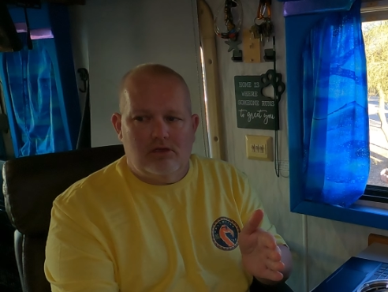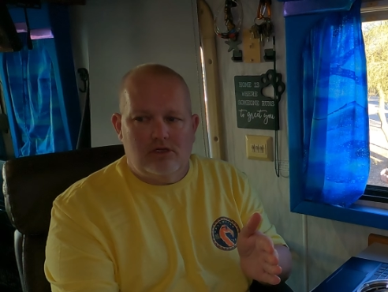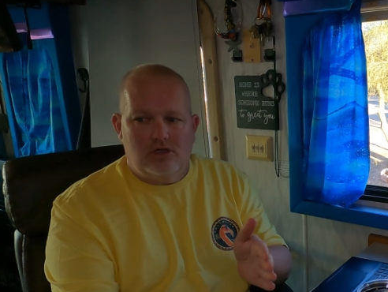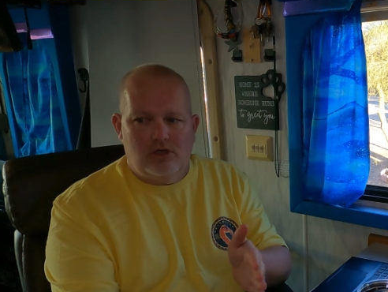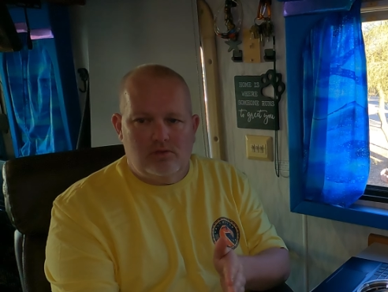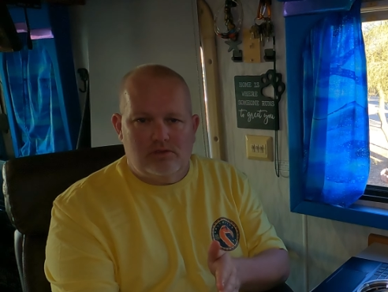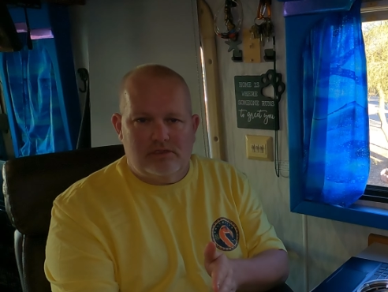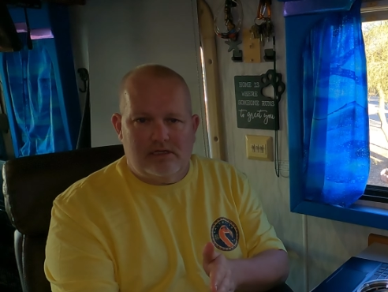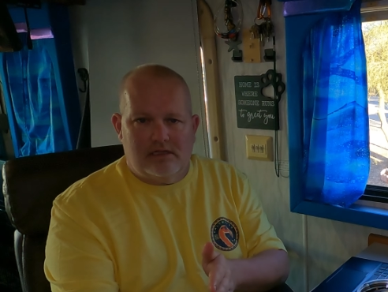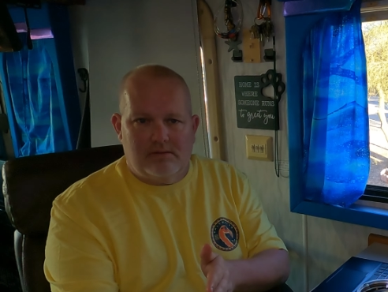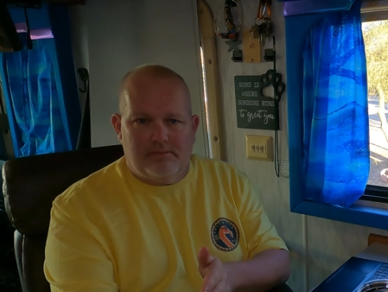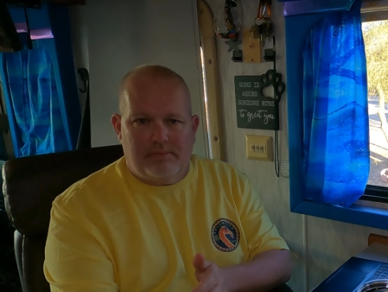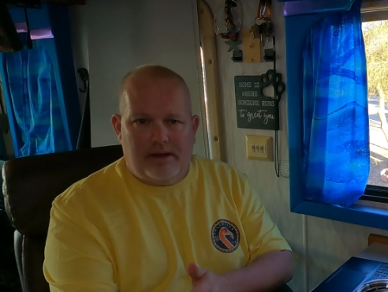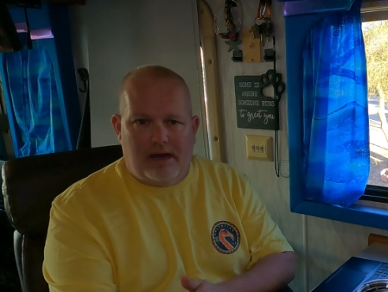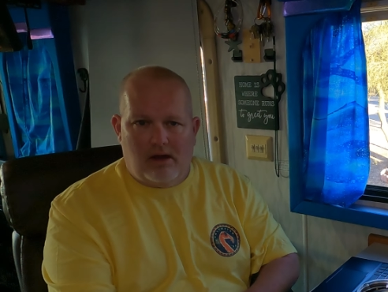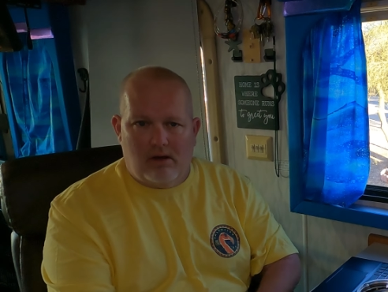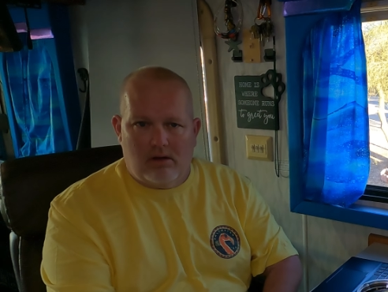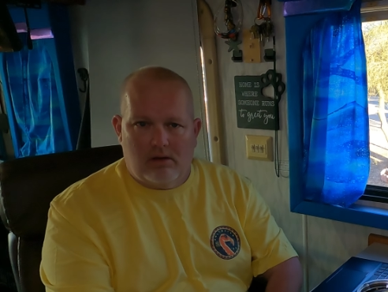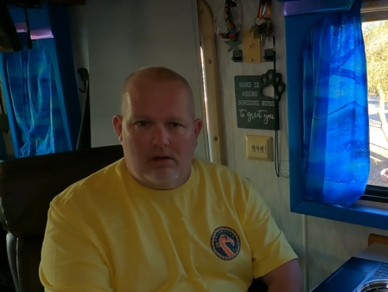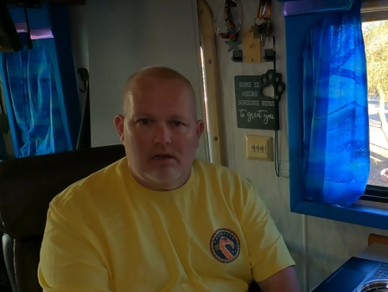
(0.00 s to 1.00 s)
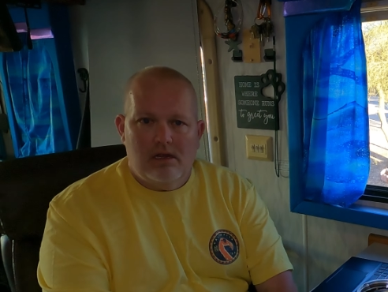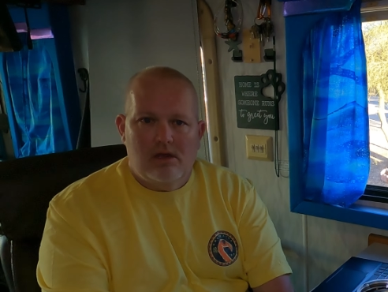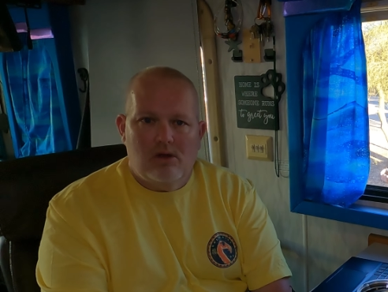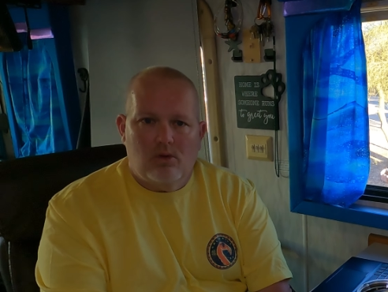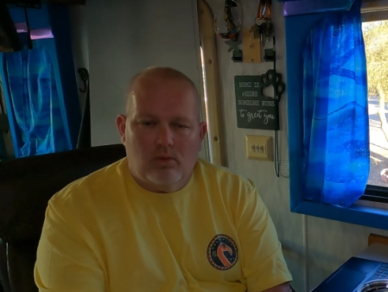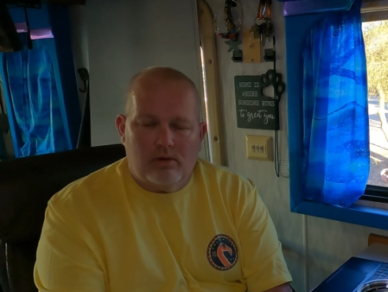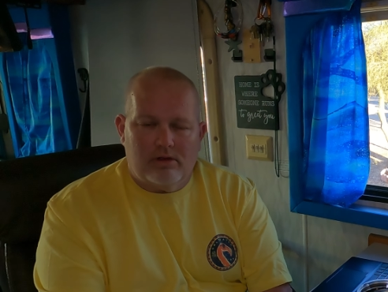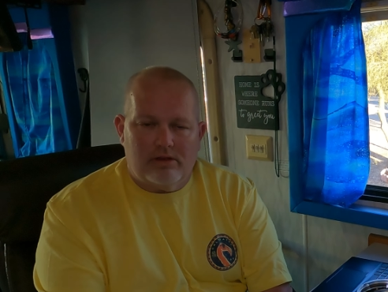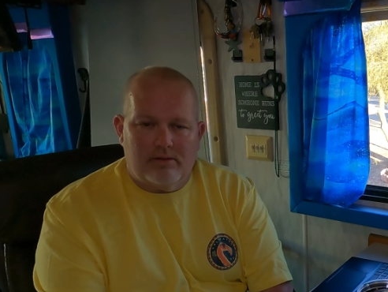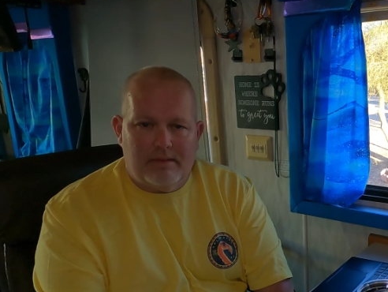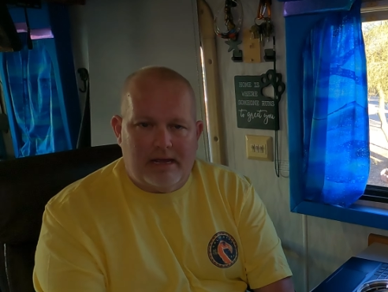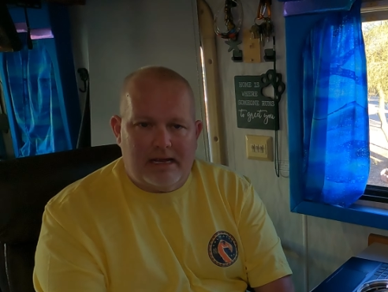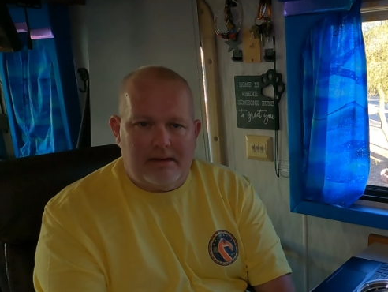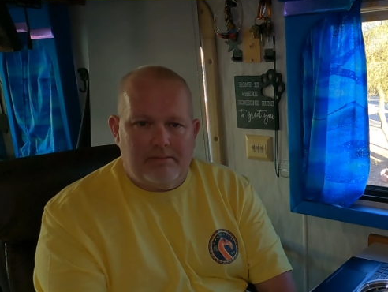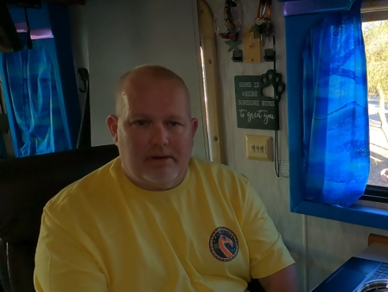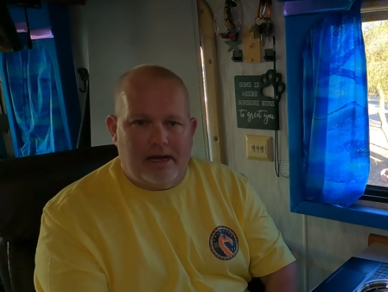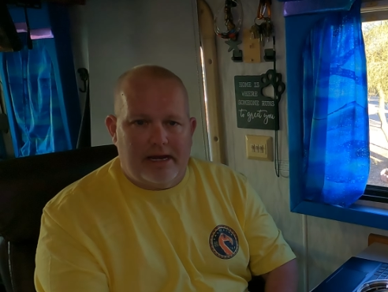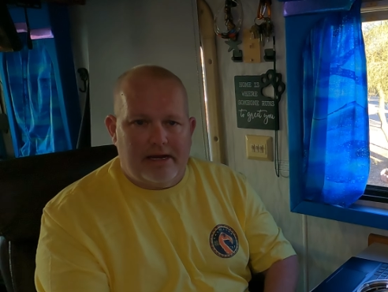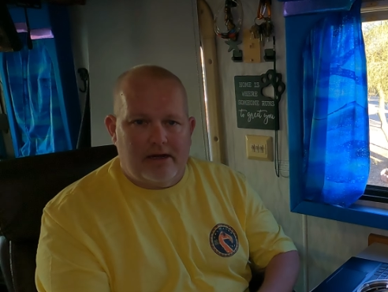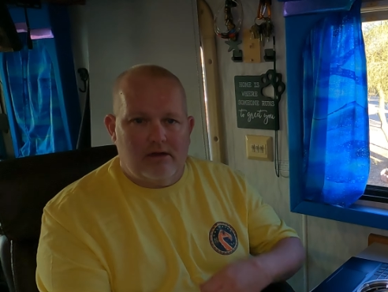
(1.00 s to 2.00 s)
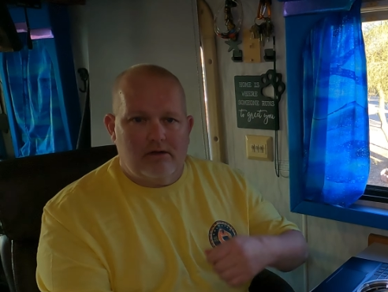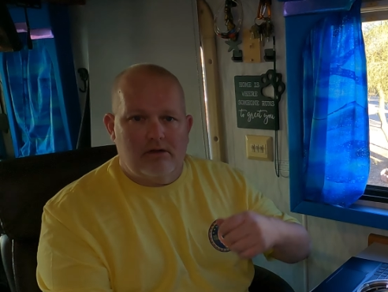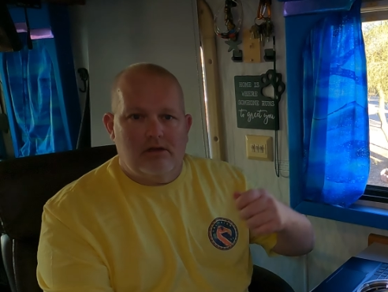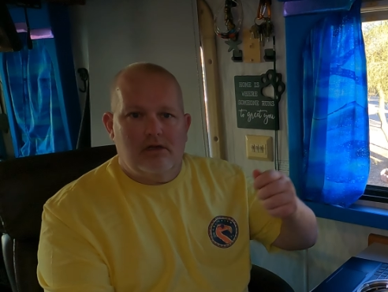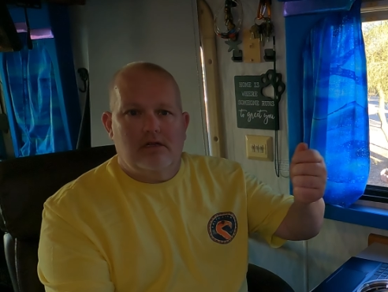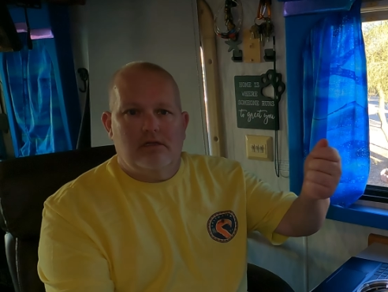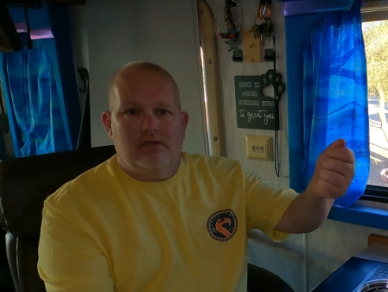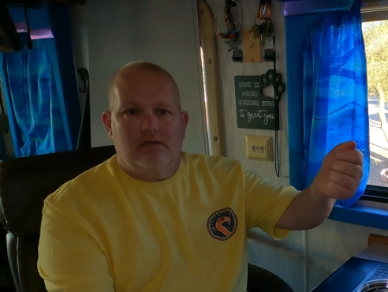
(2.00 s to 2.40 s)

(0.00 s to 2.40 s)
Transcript: using the power, where the main breaker